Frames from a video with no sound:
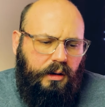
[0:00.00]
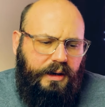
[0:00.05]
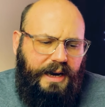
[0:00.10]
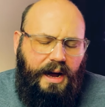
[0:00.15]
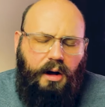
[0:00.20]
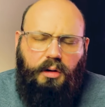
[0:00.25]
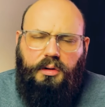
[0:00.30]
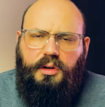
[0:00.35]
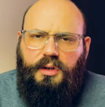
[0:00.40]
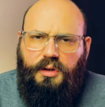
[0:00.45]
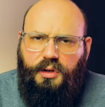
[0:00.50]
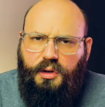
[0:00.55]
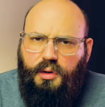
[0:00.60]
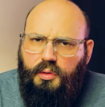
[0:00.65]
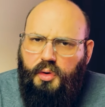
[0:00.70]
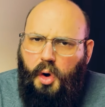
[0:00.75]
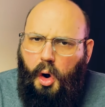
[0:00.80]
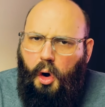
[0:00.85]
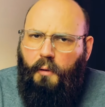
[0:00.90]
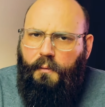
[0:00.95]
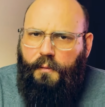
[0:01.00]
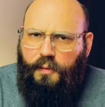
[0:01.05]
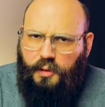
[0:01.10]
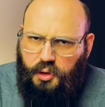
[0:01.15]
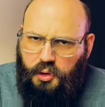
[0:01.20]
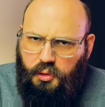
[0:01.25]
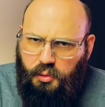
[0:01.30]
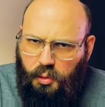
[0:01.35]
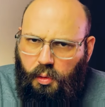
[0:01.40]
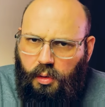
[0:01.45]
Now, do you know for
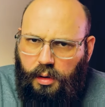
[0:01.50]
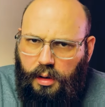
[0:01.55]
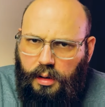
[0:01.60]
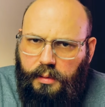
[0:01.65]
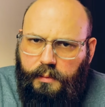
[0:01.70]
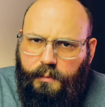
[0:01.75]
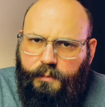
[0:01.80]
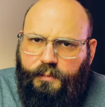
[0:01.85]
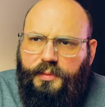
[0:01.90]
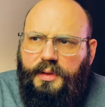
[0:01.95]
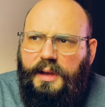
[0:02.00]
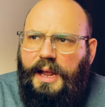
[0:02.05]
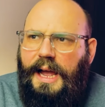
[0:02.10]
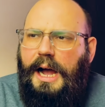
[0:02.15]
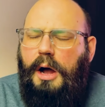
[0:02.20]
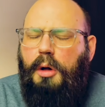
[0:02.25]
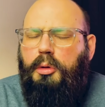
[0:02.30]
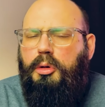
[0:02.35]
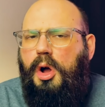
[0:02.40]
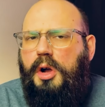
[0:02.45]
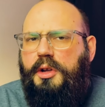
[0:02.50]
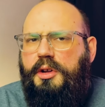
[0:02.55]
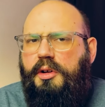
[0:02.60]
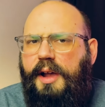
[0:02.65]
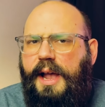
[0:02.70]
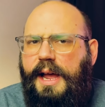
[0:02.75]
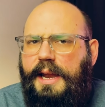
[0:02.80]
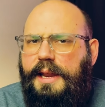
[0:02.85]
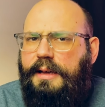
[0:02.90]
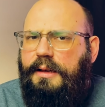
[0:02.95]
sure how long
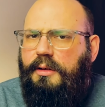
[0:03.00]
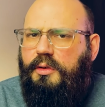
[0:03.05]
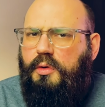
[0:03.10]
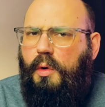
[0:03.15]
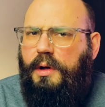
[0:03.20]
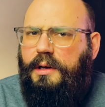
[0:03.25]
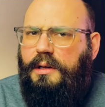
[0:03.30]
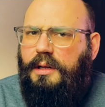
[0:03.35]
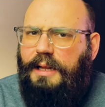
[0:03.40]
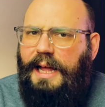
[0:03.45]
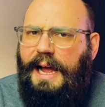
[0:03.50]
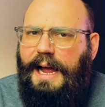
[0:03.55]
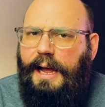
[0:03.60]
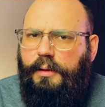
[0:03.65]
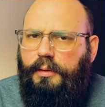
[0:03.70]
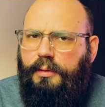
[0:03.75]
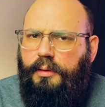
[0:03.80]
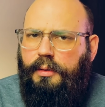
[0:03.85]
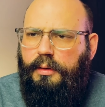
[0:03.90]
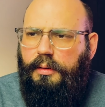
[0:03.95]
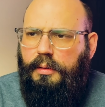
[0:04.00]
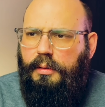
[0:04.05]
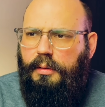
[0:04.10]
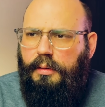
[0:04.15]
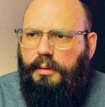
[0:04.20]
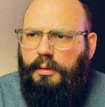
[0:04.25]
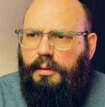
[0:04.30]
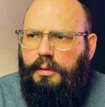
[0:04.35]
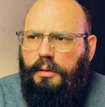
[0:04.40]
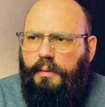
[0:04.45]
your headache is going to last
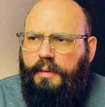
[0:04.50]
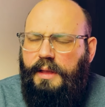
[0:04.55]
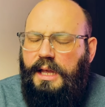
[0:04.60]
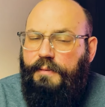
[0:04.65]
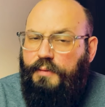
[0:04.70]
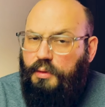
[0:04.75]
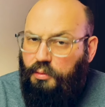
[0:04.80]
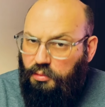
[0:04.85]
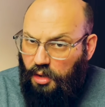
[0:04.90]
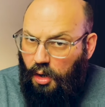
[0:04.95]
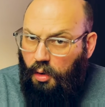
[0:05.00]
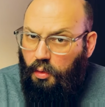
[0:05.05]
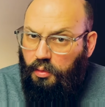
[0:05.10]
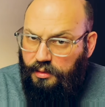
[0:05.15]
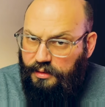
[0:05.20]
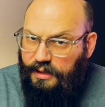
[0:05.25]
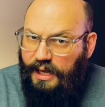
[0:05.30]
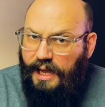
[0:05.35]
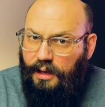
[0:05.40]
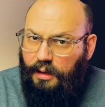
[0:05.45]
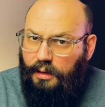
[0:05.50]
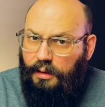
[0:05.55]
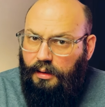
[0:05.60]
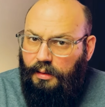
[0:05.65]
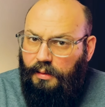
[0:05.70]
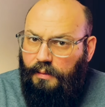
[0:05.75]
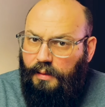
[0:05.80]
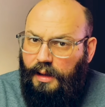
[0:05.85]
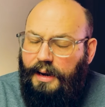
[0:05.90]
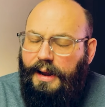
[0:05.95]
if you don't
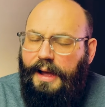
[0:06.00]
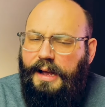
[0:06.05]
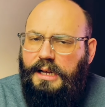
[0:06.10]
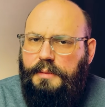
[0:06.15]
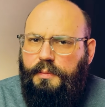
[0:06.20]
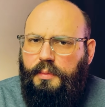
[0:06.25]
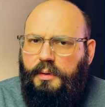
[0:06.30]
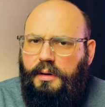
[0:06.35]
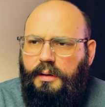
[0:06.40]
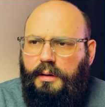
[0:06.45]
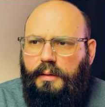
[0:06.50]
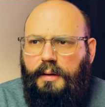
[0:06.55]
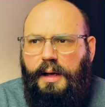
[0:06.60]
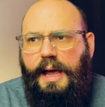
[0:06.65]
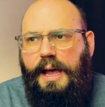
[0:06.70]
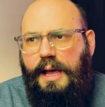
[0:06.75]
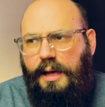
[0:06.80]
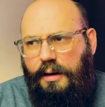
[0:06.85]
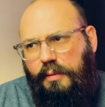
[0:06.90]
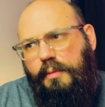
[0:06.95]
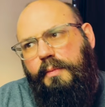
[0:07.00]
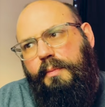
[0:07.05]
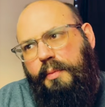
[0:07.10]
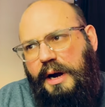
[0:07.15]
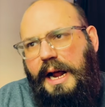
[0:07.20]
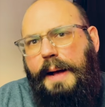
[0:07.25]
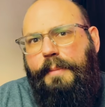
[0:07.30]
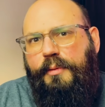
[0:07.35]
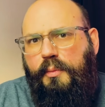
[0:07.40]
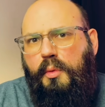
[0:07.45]
take an aspirin? And
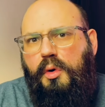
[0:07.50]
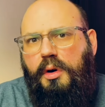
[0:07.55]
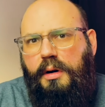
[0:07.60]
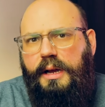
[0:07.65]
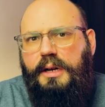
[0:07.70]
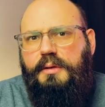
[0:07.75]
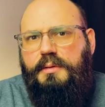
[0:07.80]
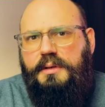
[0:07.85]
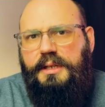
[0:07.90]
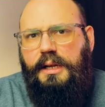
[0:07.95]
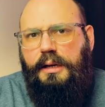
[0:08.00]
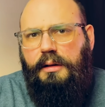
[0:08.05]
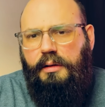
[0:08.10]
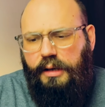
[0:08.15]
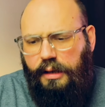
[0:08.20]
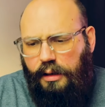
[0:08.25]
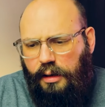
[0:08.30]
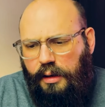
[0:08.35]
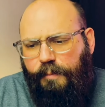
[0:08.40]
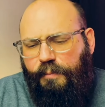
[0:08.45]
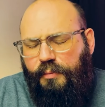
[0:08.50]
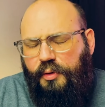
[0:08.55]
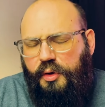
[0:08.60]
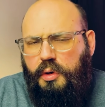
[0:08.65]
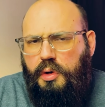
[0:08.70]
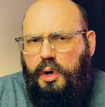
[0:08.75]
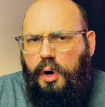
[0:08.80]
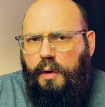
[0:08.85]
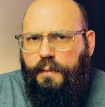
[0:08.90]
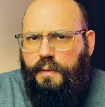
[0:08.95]
perhaps more interestingly,
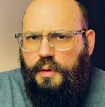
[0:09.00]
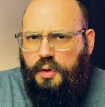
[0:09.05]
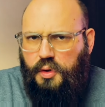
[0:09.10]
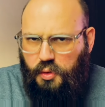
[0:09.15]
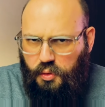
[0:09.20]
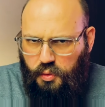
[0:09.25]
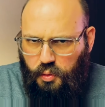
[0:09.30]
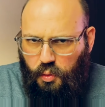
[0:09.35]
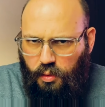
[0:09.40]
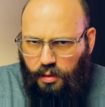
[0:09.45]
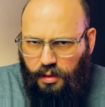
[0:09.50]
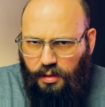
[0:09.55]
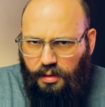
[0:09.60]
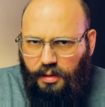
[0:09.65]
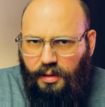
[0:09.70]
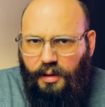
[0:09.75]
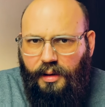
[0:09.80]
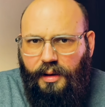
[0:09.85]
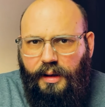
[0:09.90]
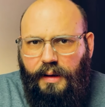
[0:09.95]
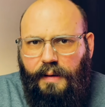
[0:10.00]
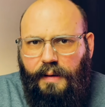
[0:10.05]
do you know for sure